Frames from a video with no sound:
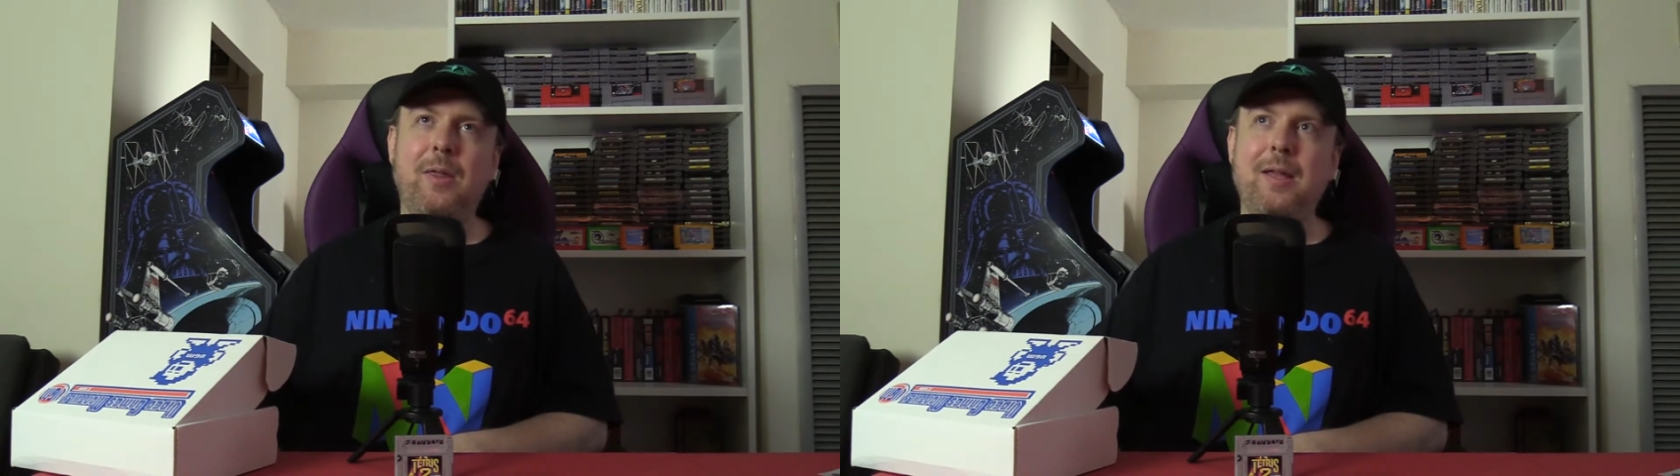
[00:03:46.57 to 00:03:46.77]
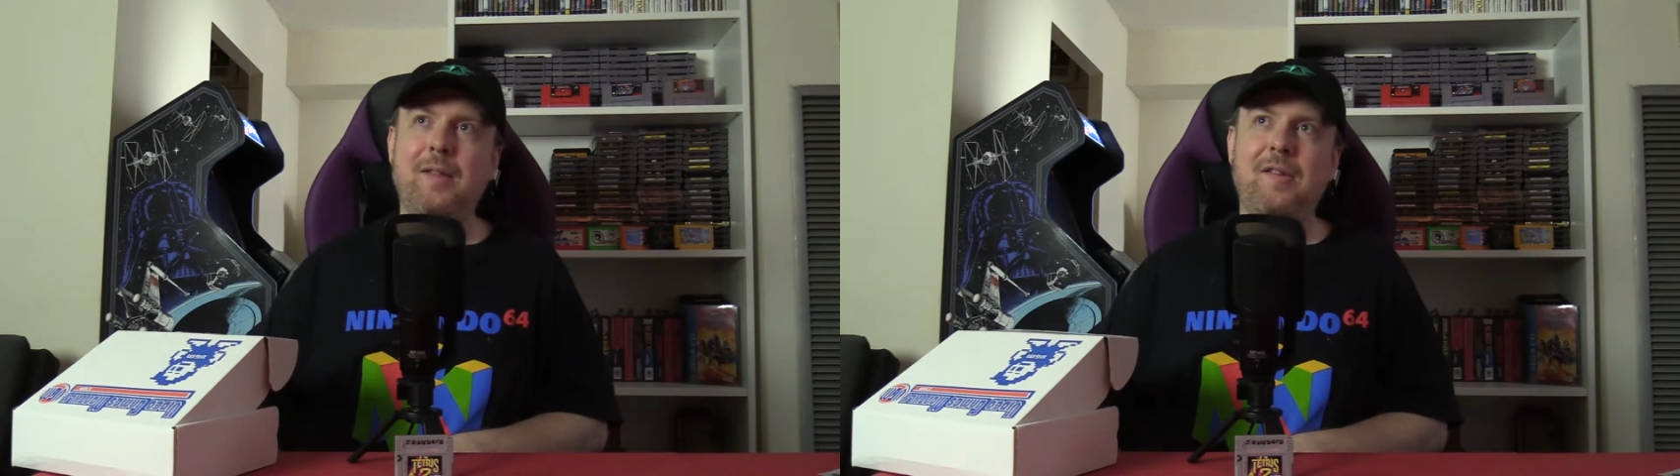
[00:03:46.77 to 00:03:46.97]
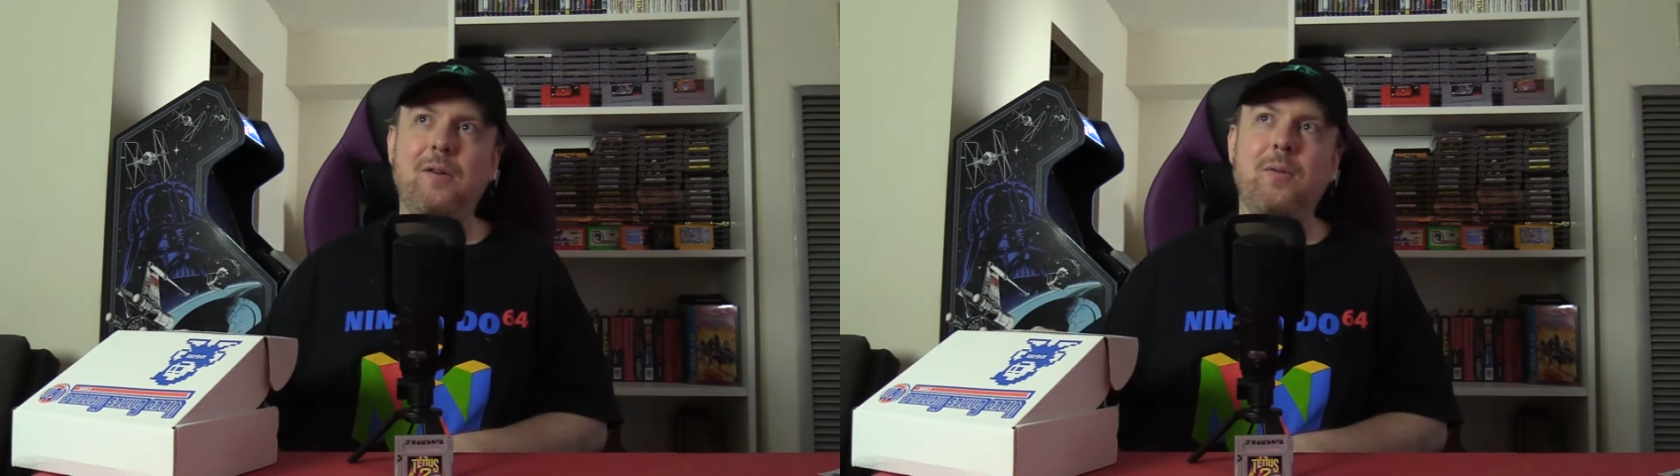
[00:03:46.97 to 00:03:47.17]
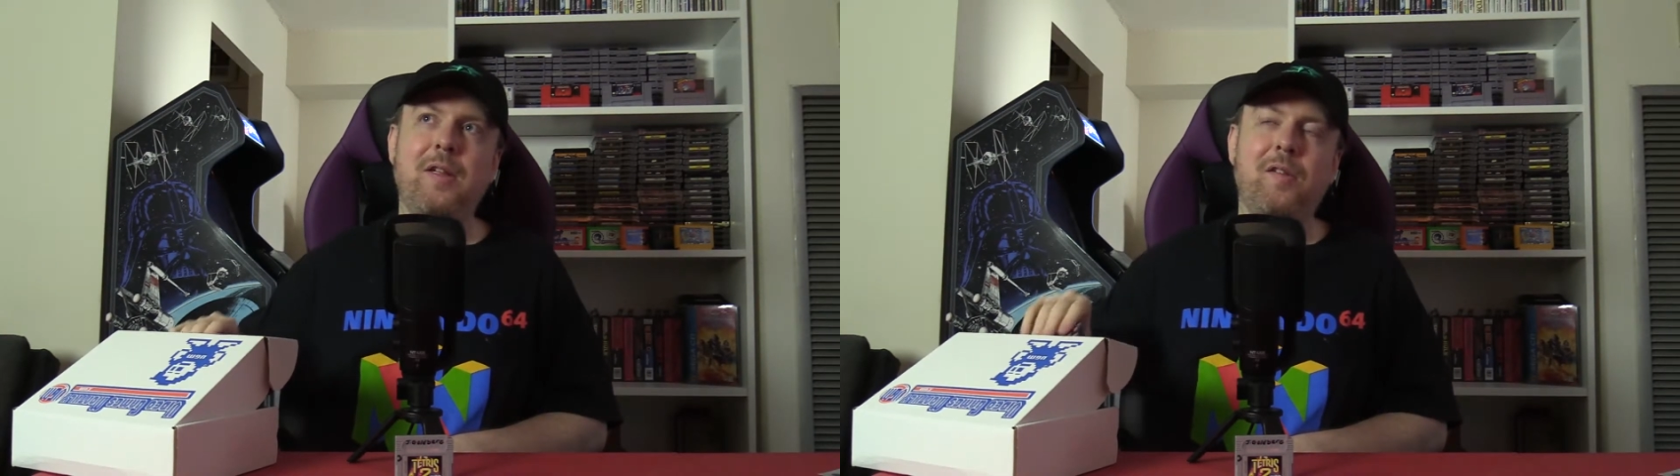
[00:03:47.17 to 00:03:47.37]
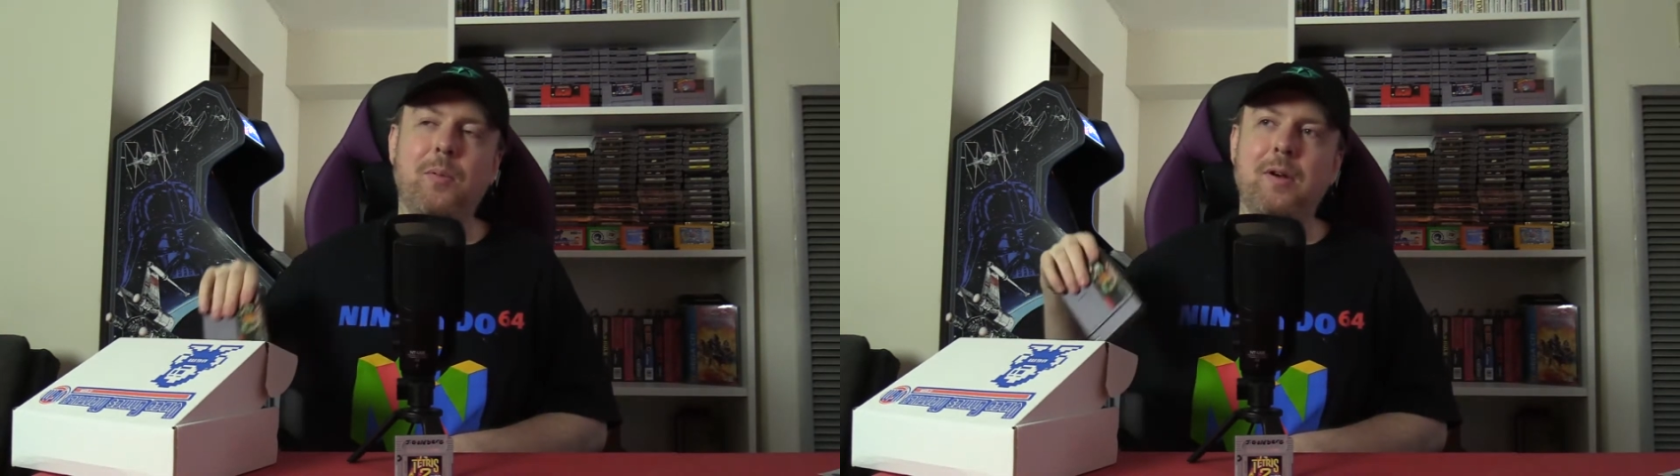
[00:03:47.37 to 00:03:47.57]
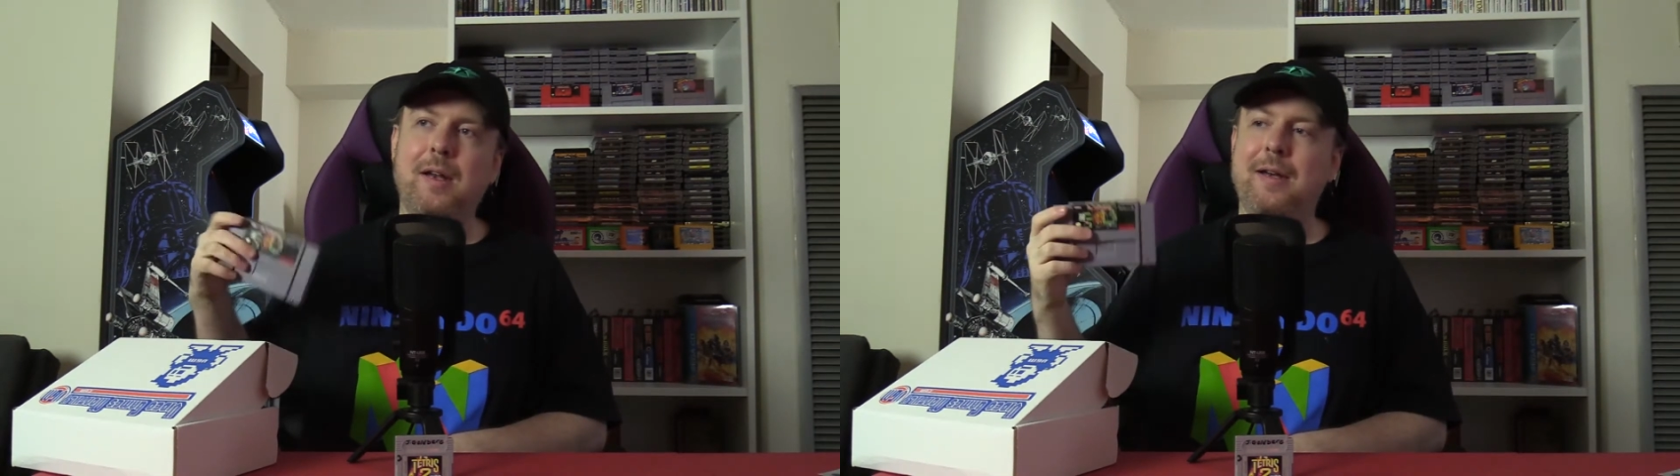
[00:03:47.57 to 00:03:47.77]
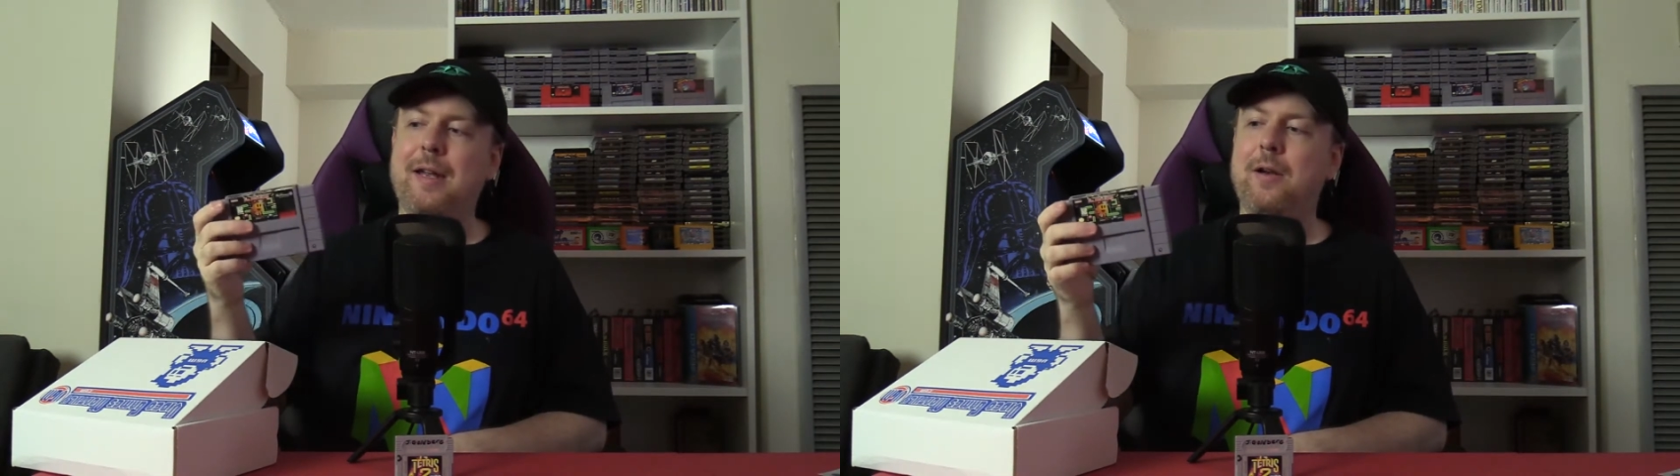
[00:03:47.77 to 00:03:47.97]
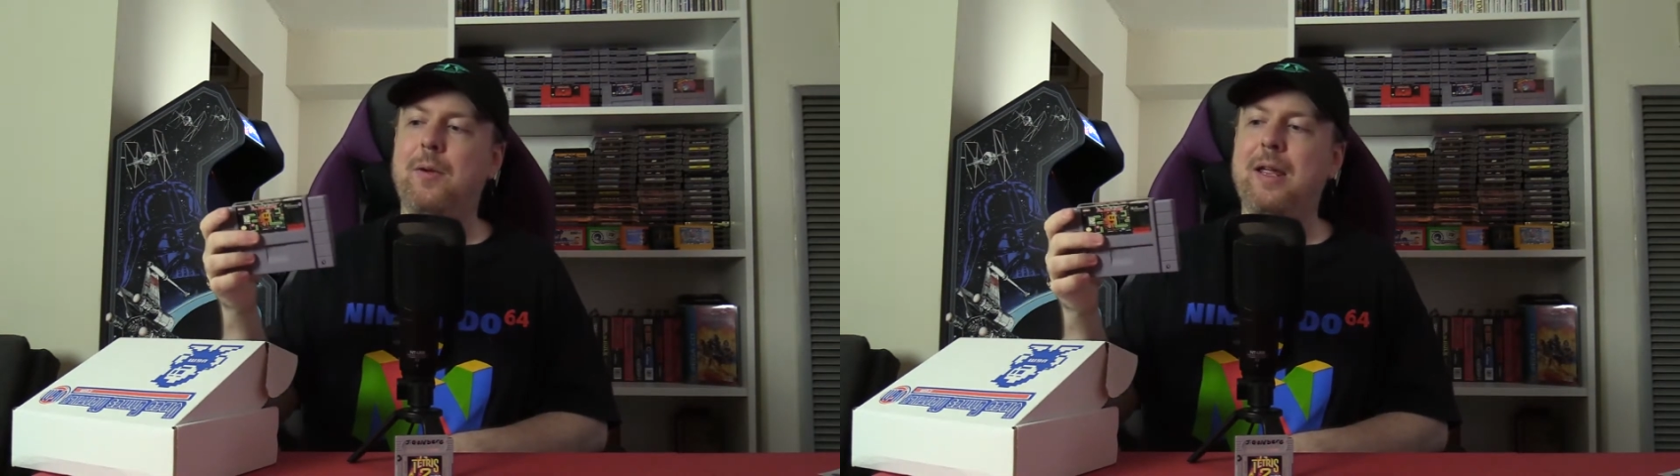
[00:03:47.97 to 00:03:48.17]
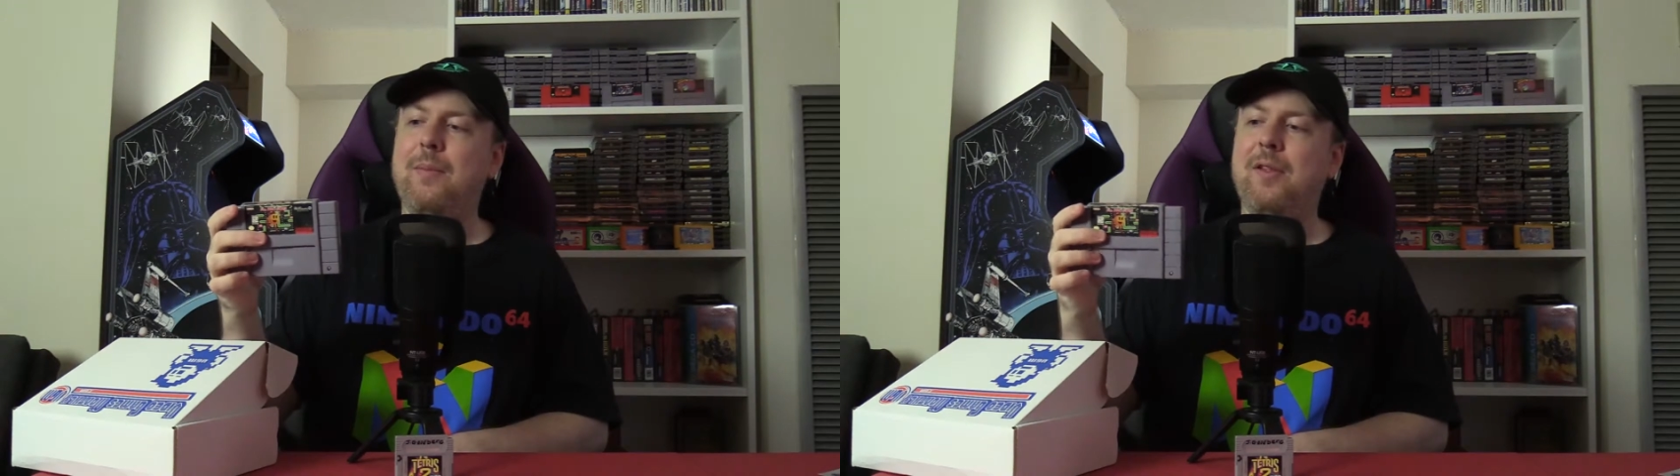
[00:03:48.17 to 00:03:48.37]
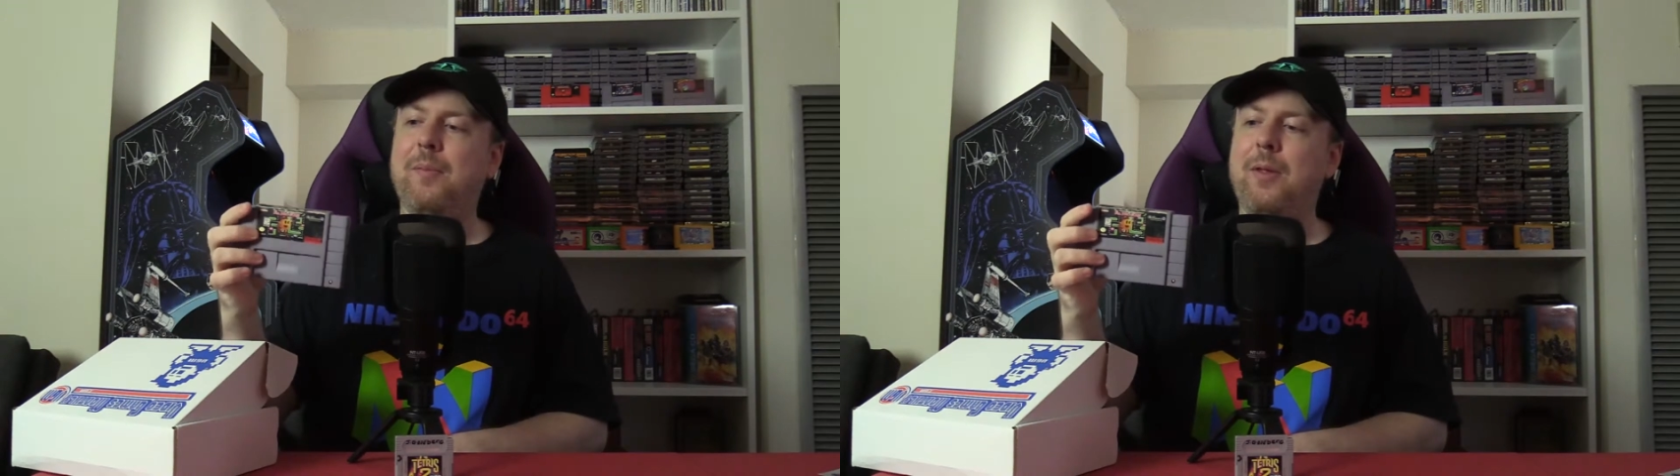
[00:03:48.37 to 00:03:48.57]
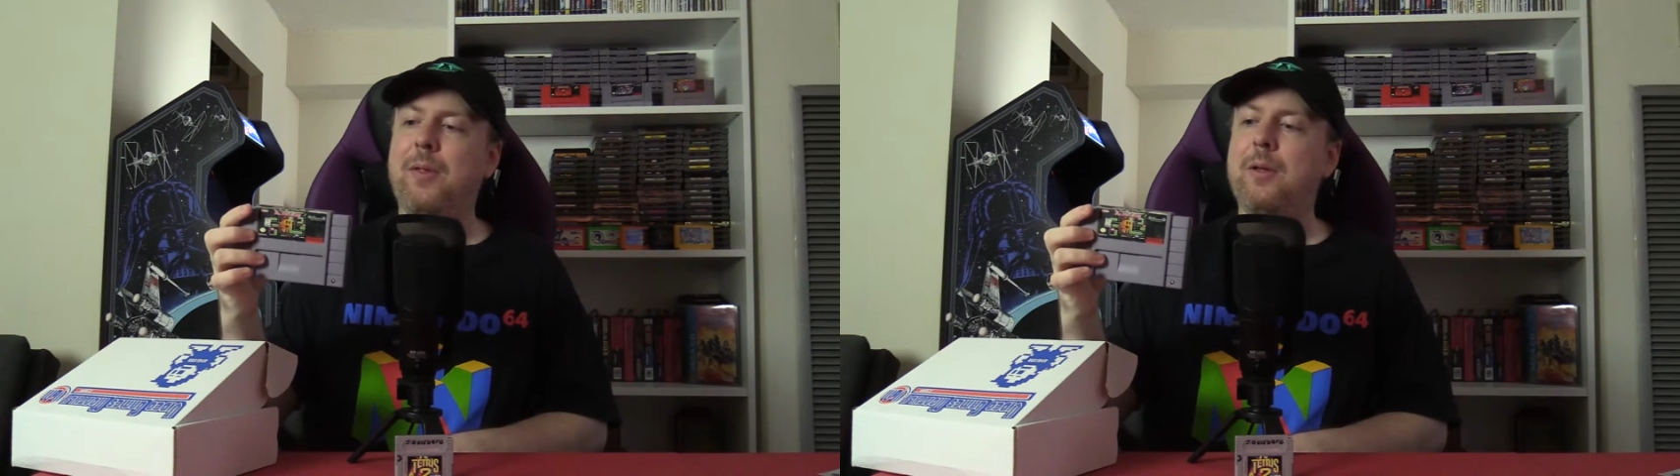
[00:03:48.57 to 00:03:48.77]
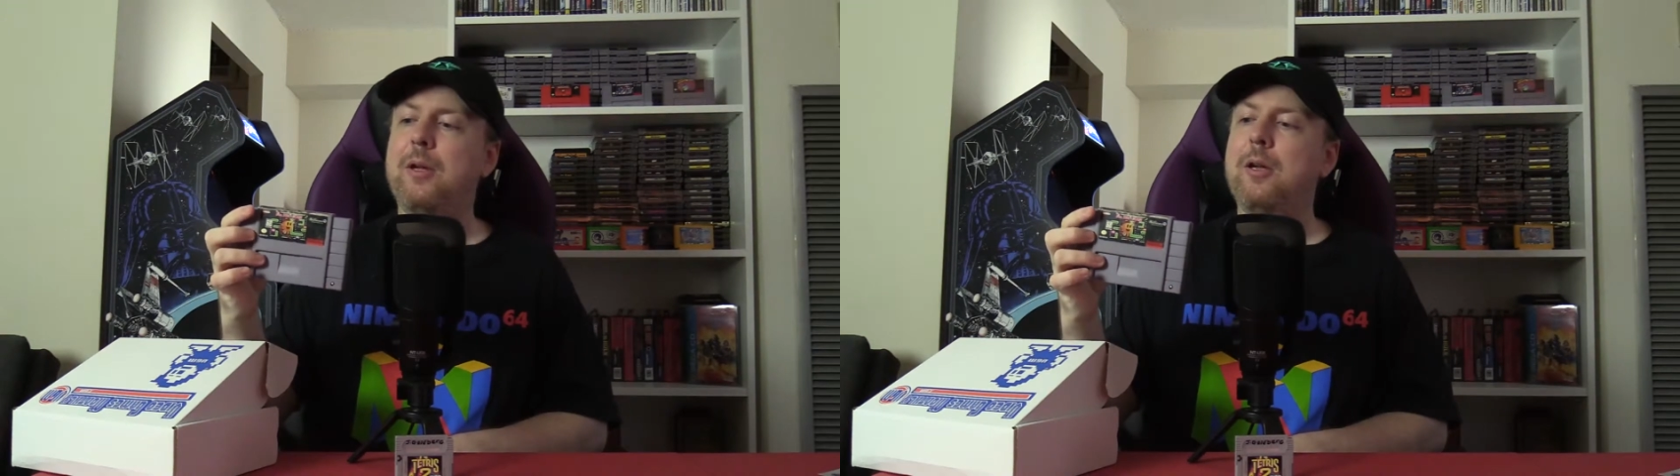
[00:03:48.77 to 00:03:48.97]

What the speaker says: I think it's the only Super Nintendo game this month.